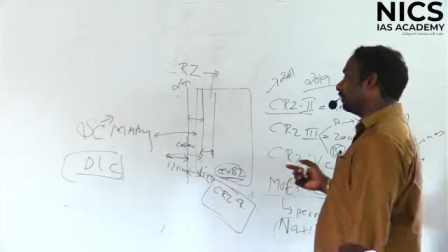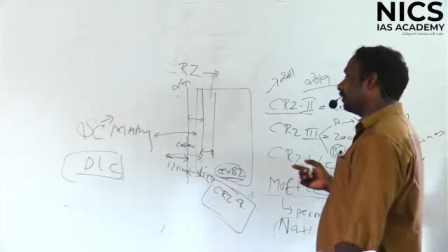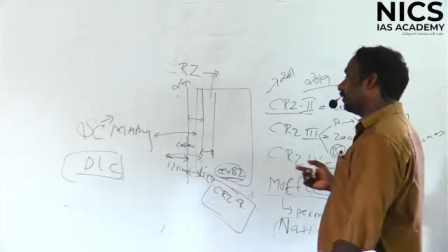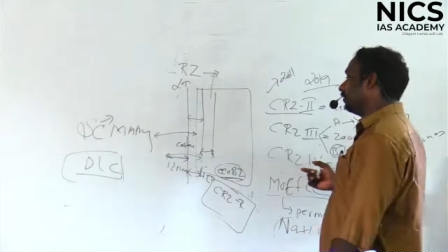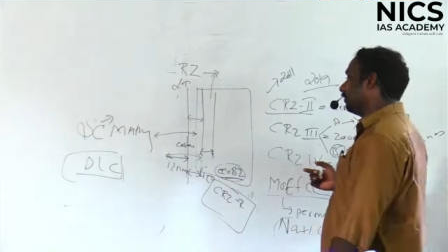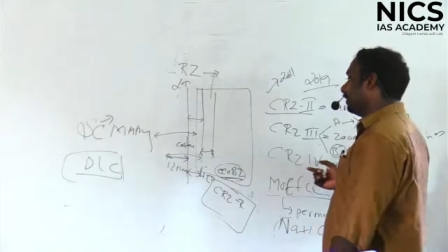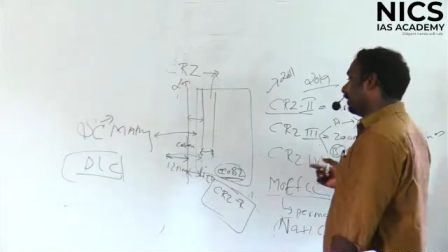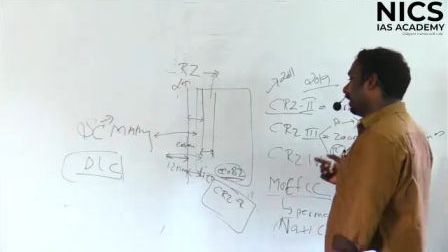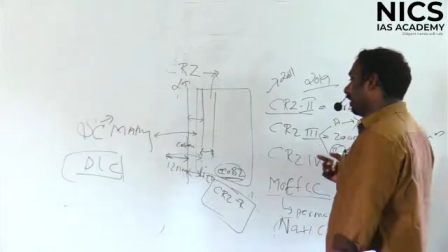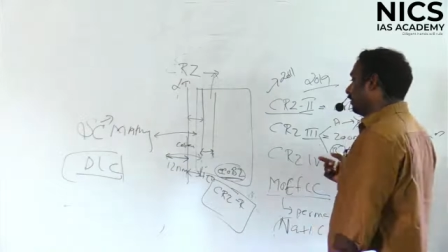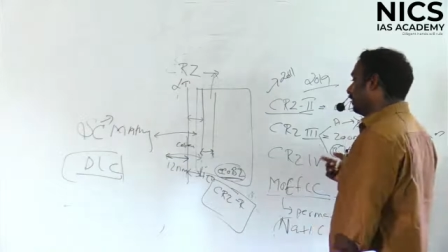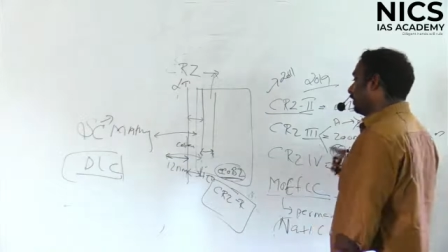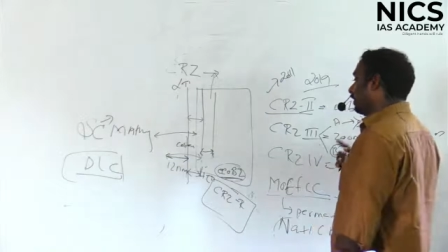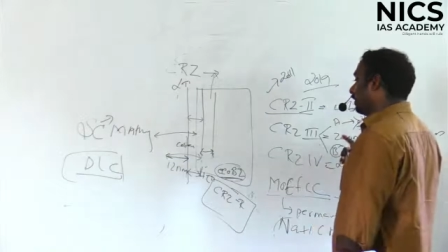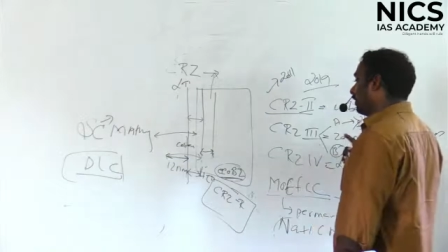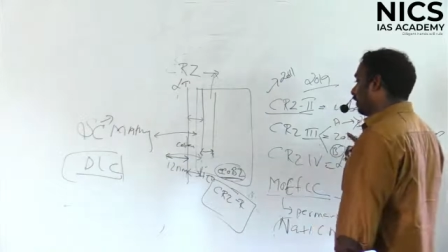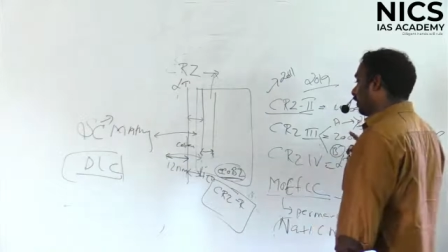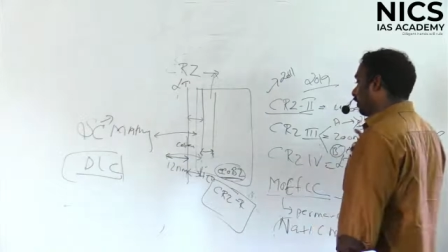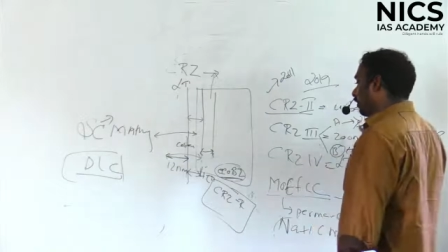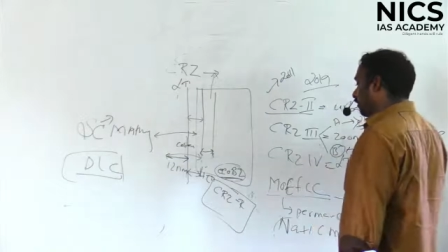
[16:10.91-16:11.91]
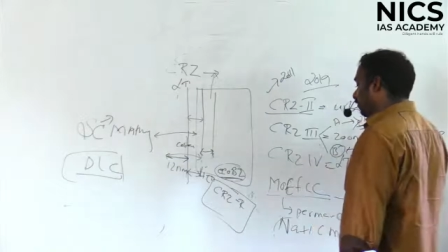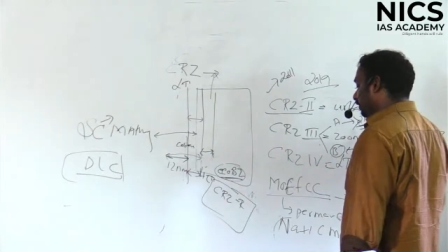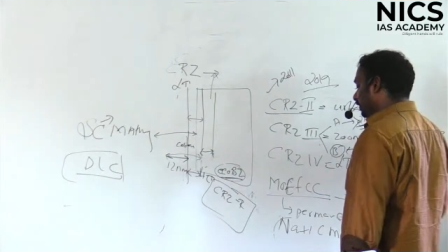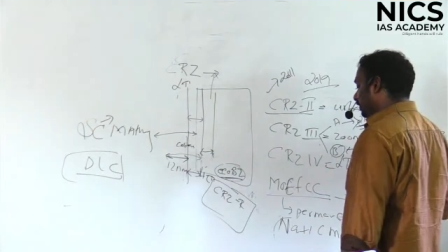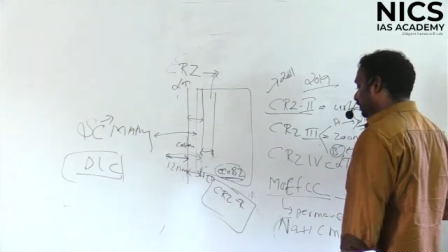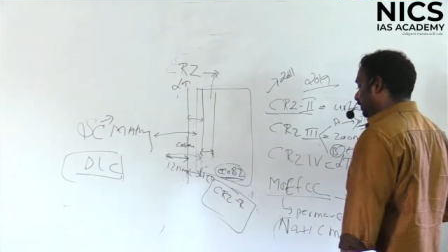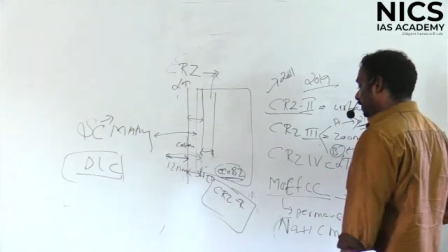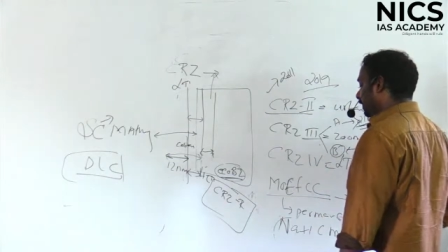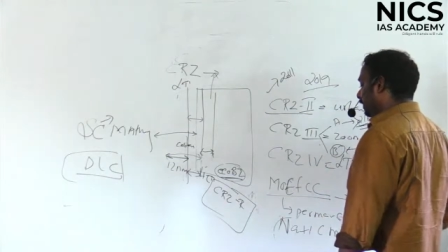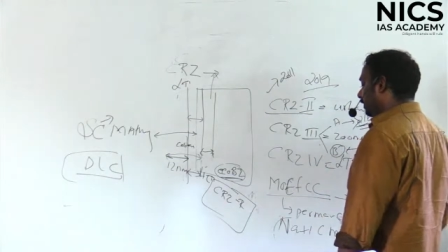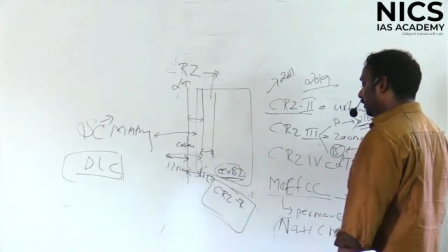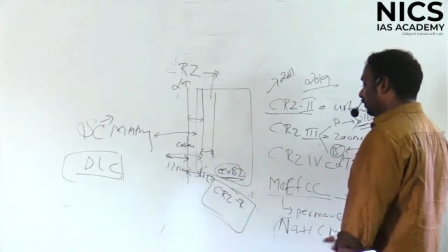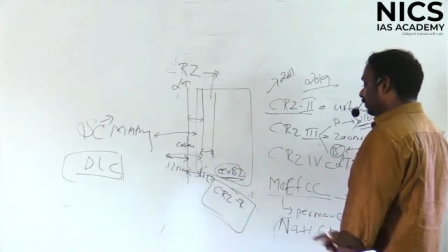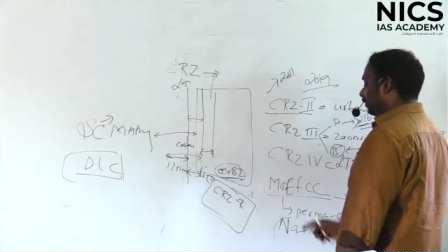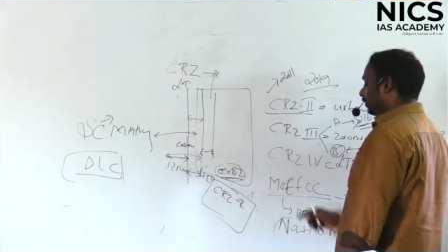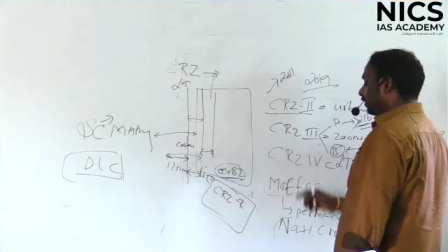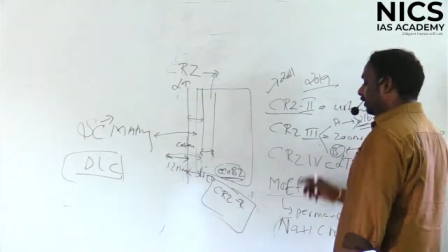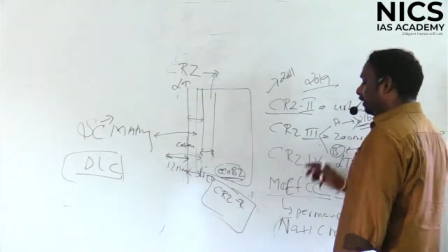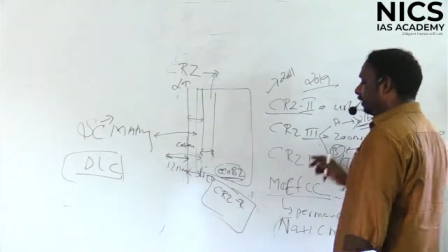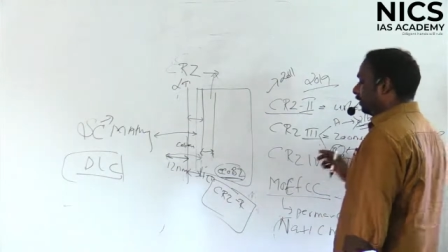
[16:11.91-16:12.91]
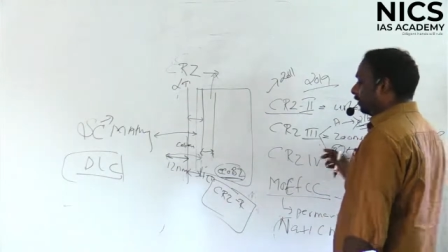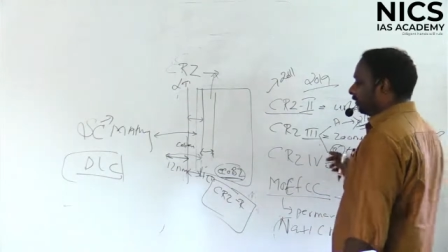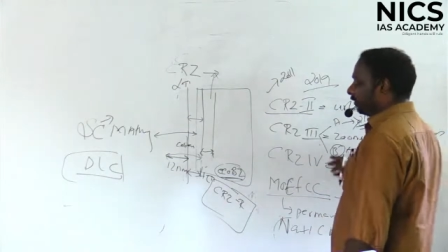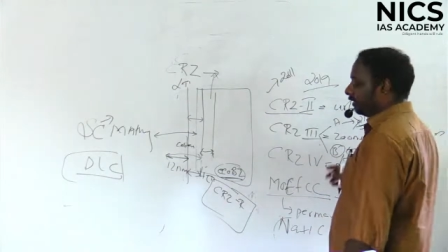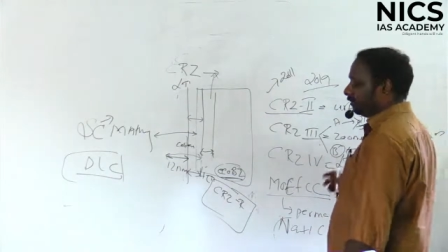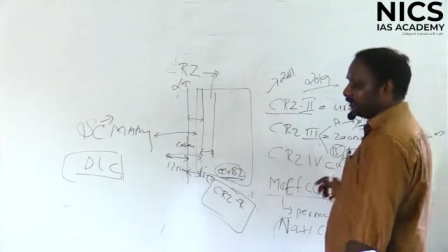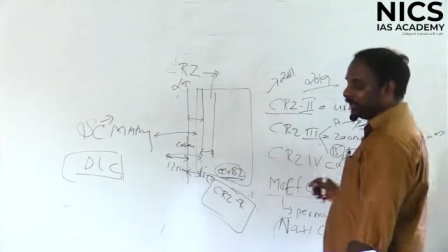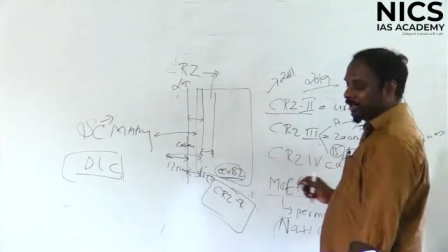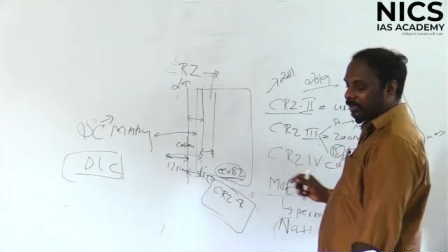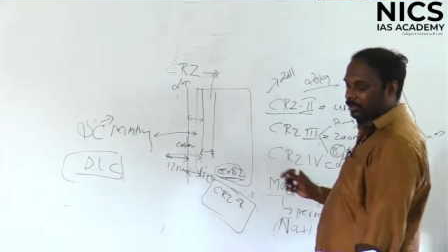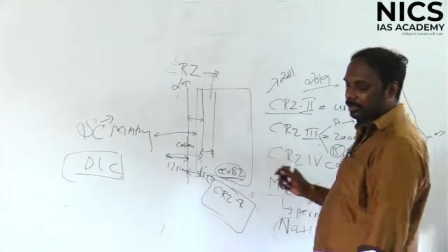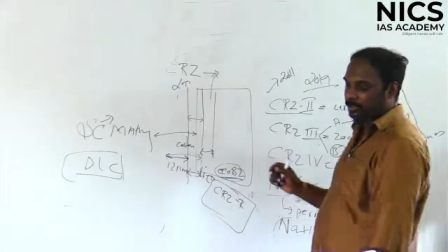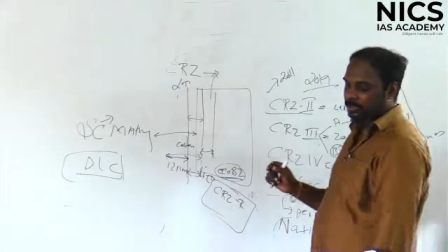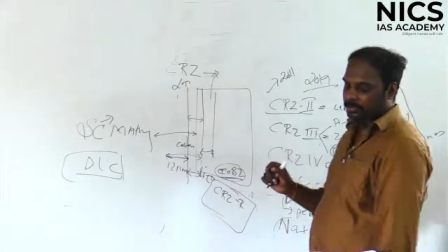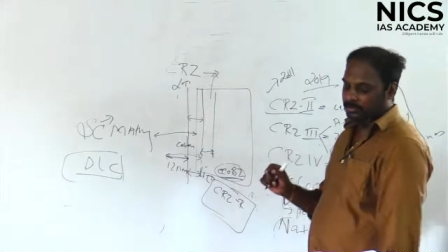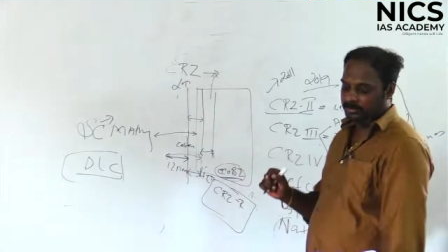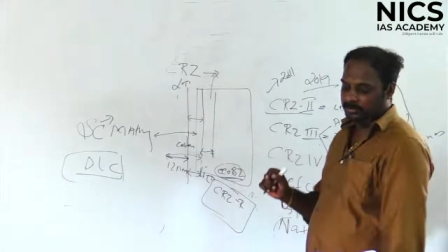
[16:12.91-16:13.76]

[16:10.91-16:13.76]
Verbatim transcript: So we having a lot of initiative but we are not